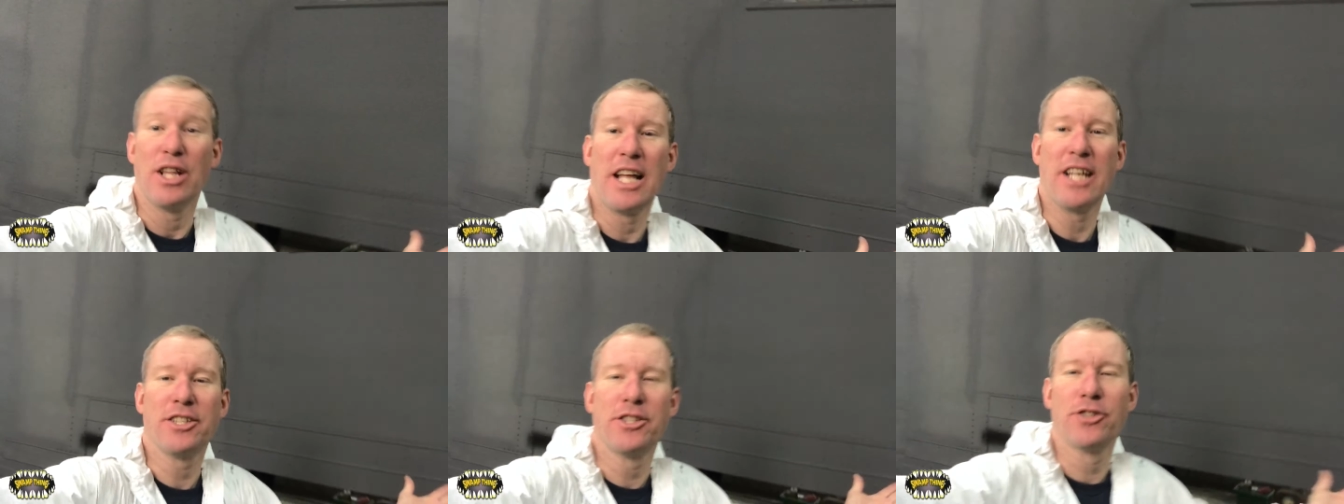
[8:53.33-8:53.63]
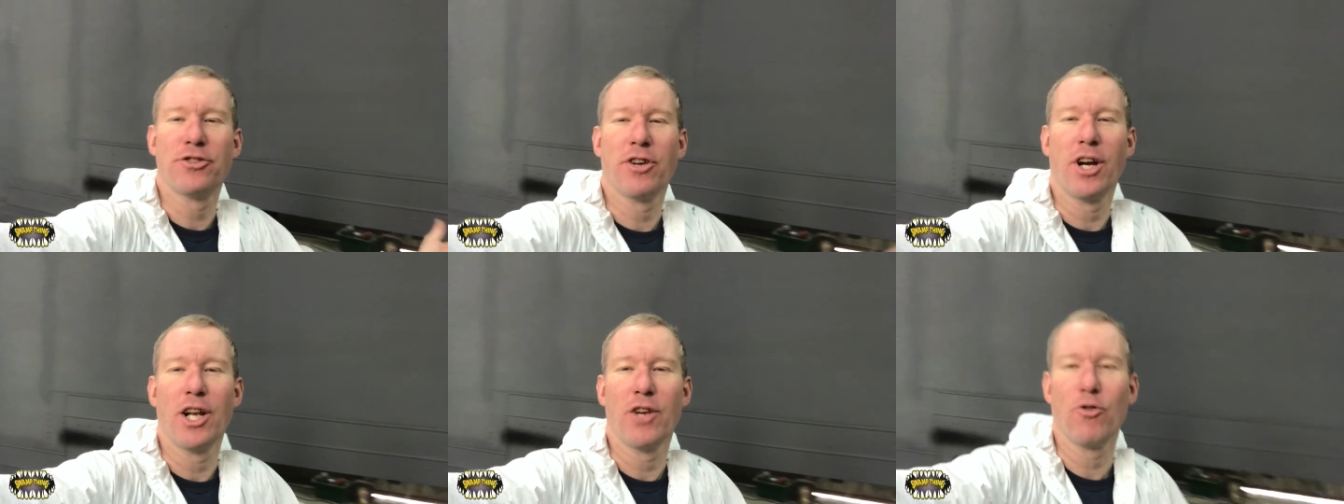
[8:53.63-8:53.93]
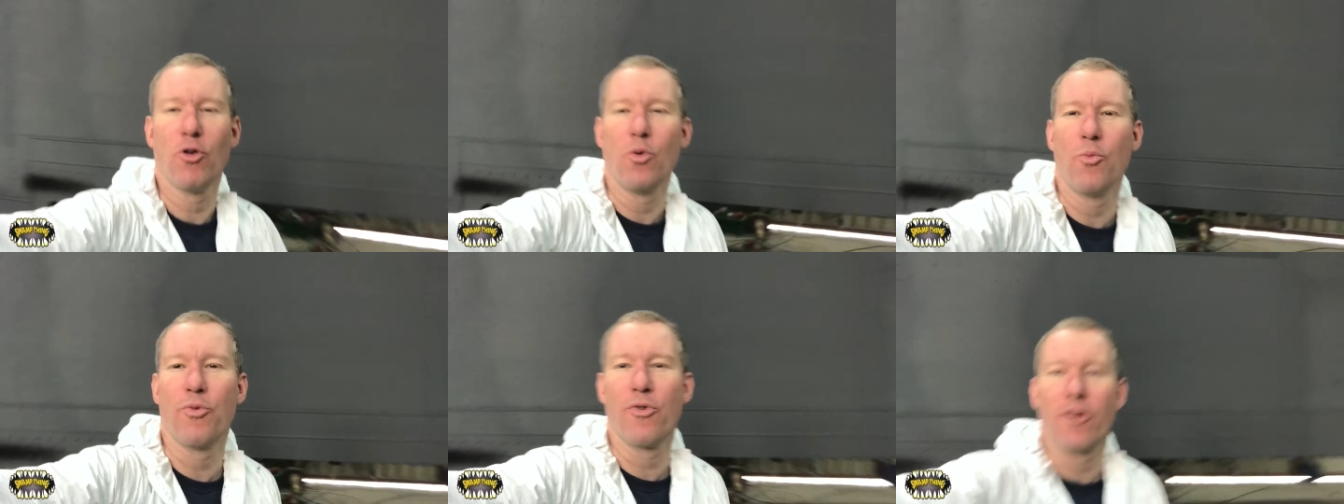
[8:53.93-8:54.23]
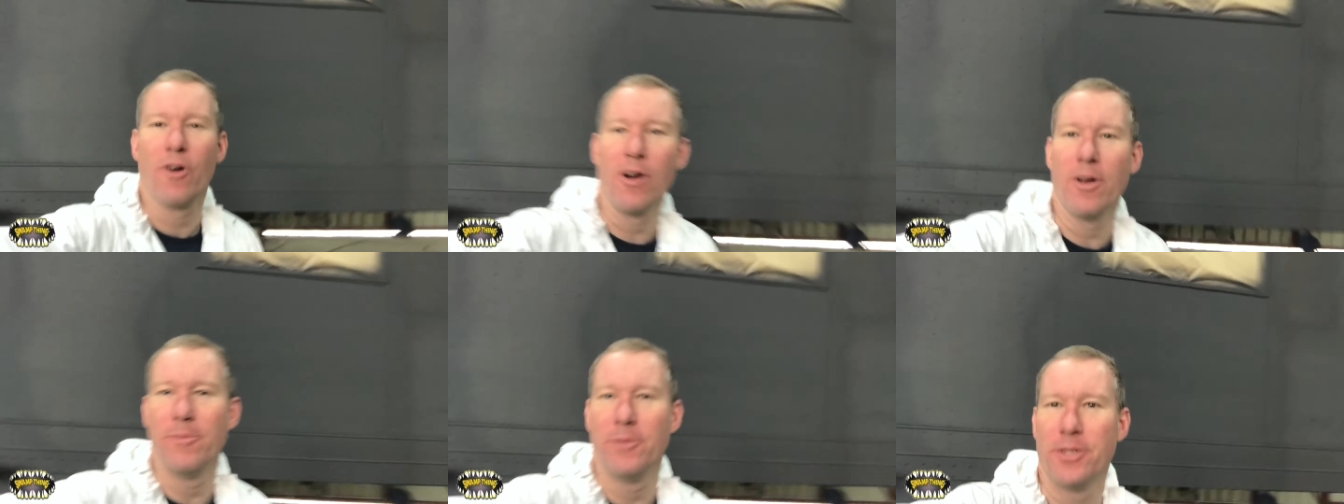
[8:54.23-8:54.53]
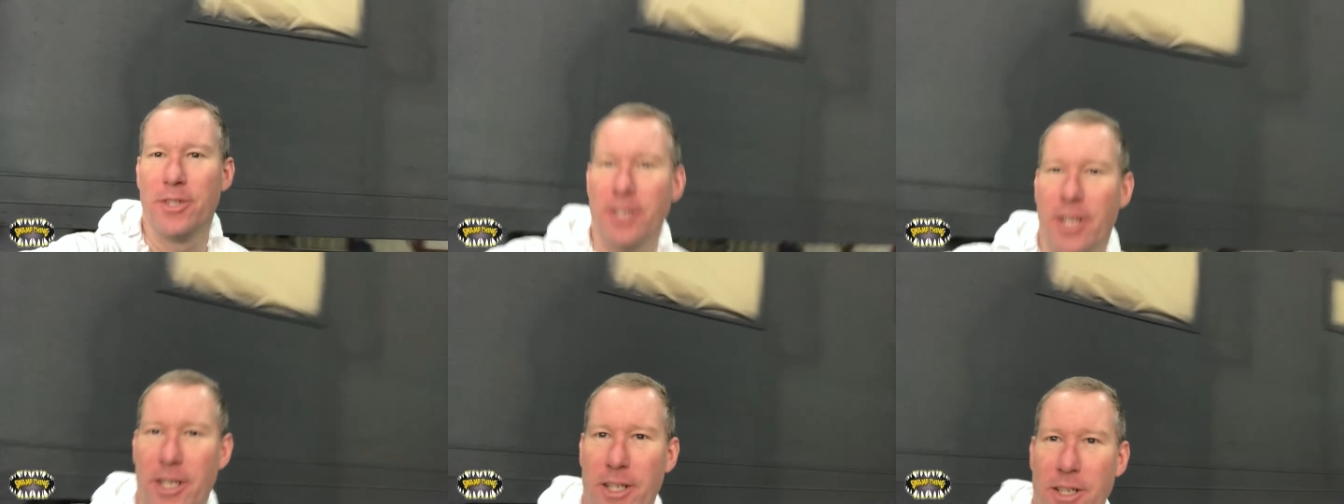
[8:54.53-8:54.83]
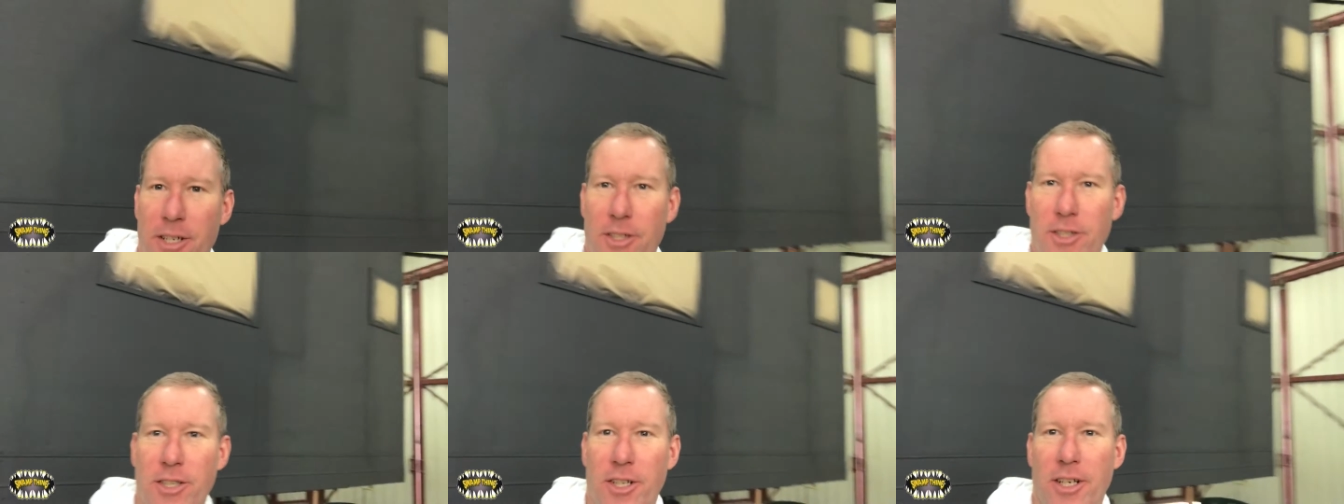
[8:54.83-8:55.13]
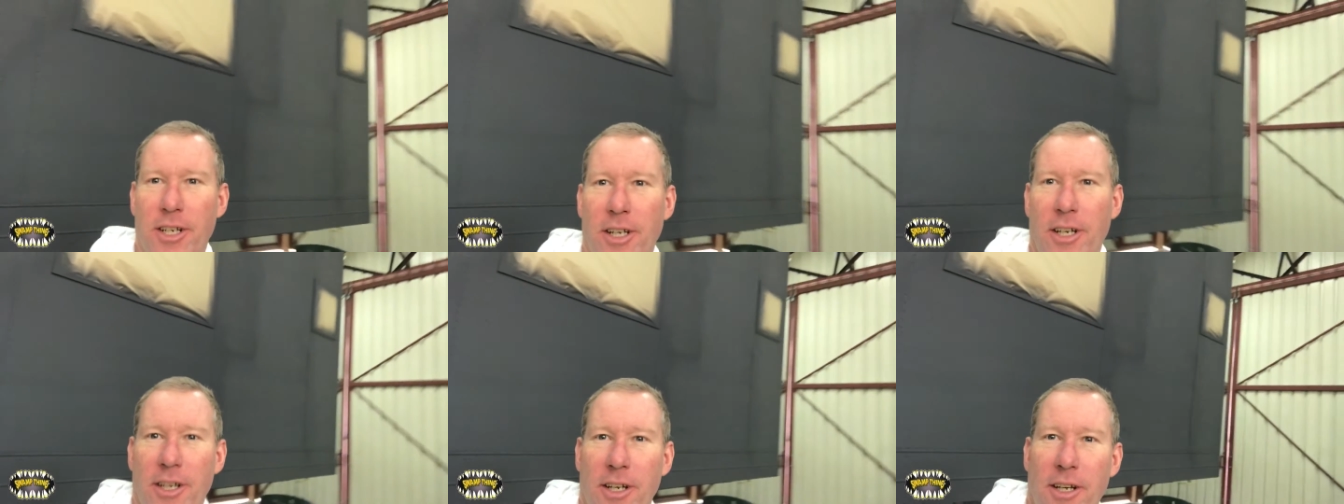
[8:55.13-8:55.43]
that's the trailer all primed. Now you can
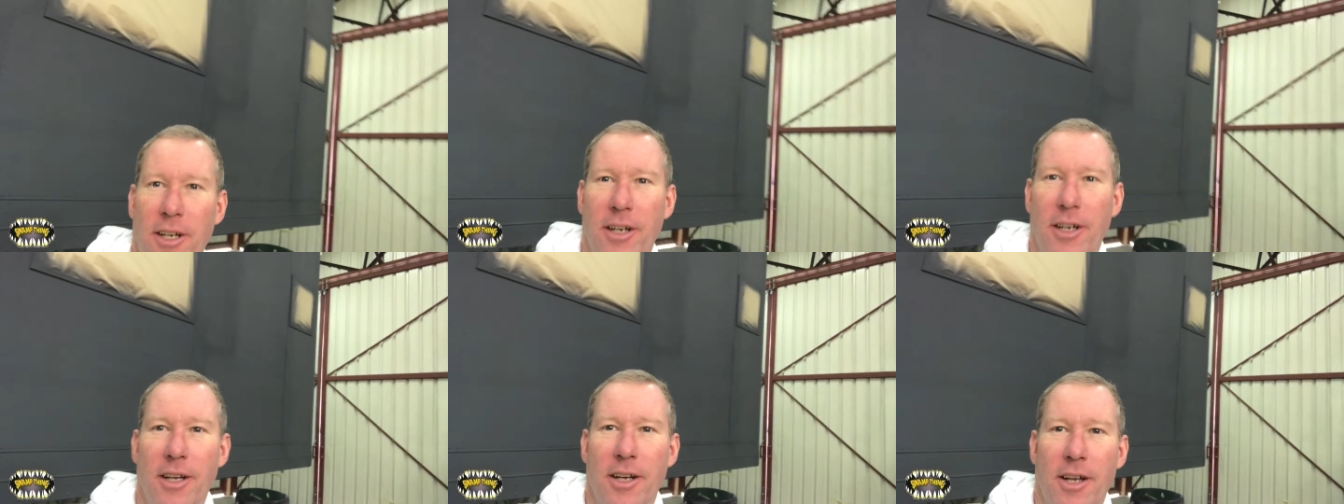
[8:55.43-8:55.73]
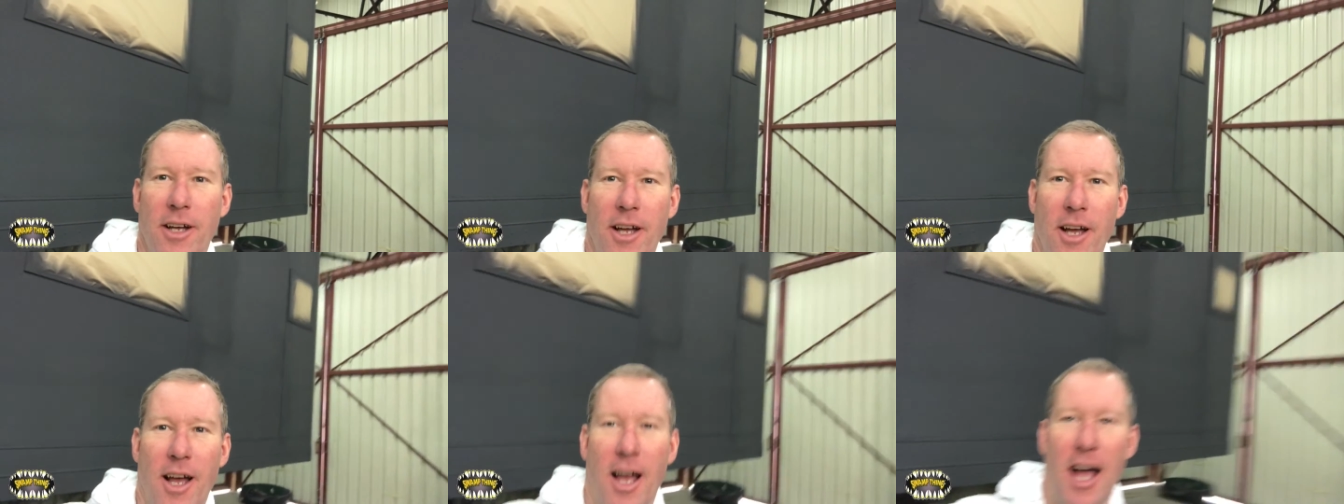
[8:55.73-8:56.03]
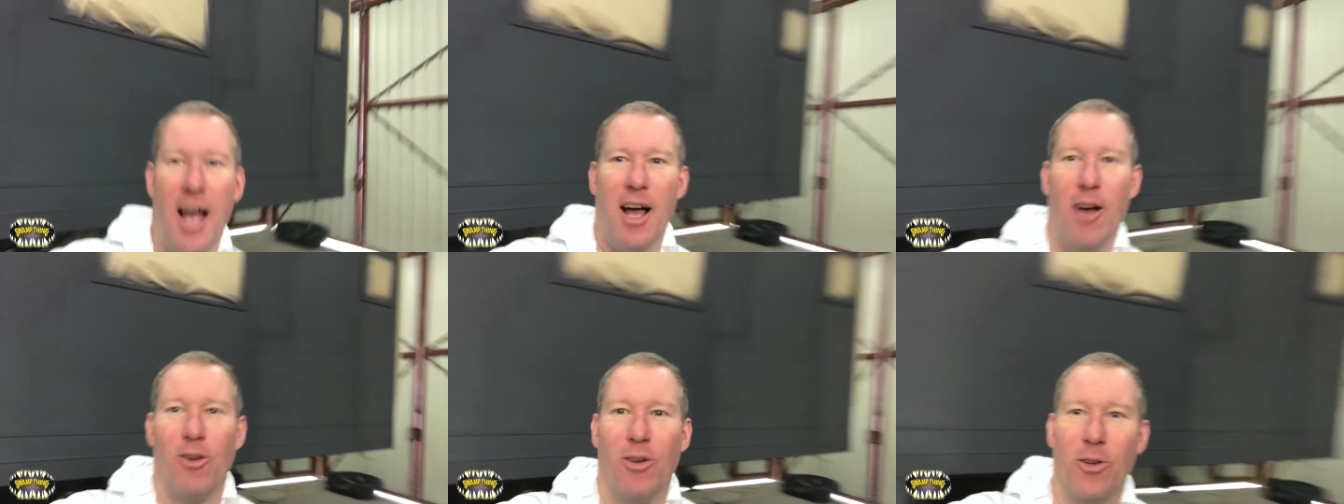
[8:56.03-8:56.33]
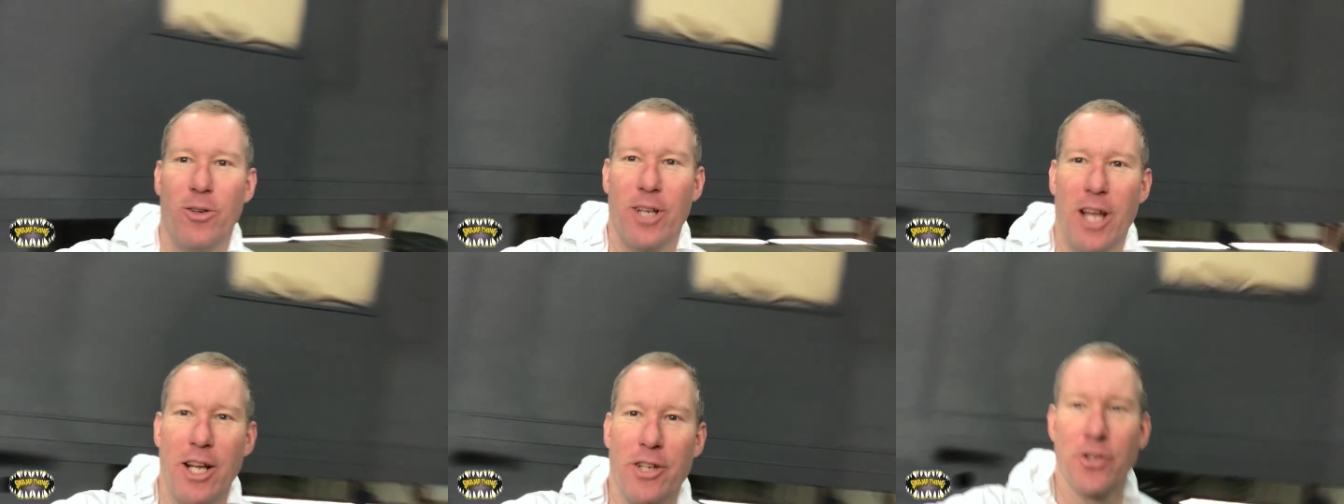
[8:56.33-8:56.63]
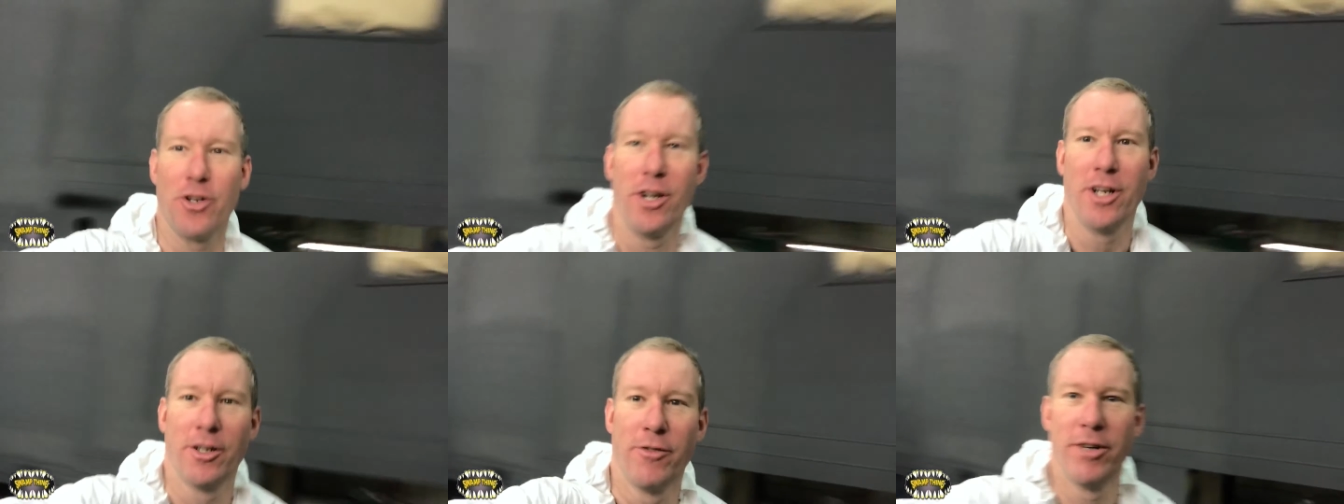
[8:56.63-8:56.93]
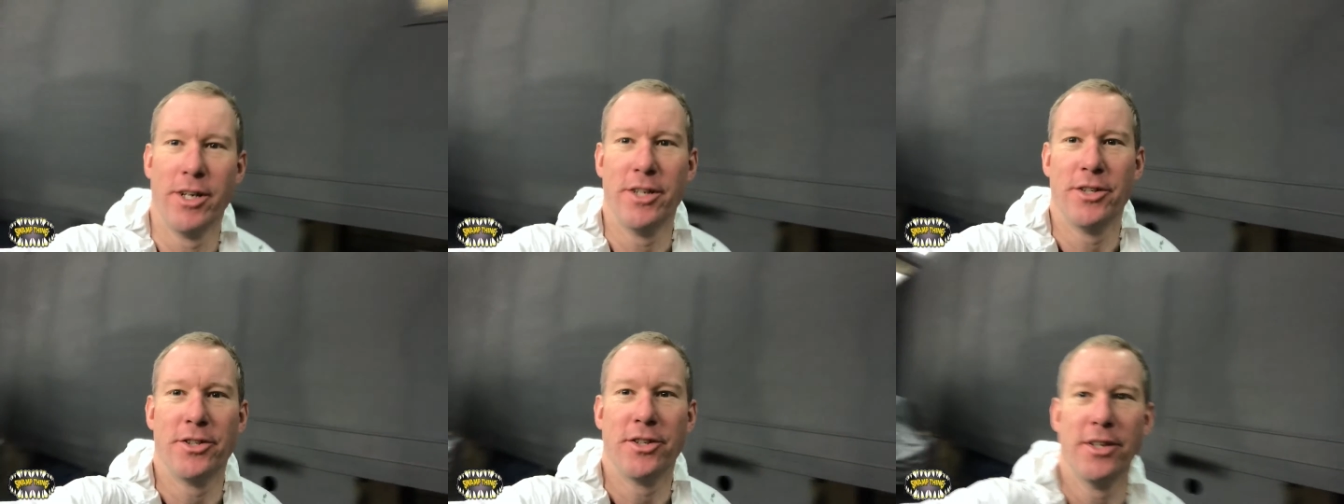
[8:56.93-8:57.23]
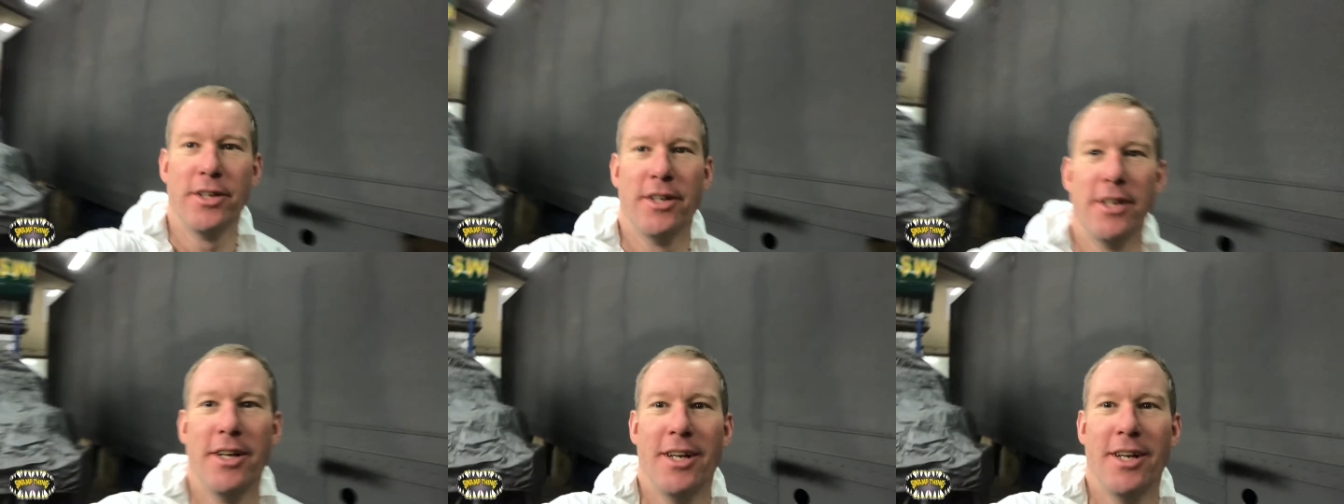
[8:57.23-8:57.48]
see how long that trailer is.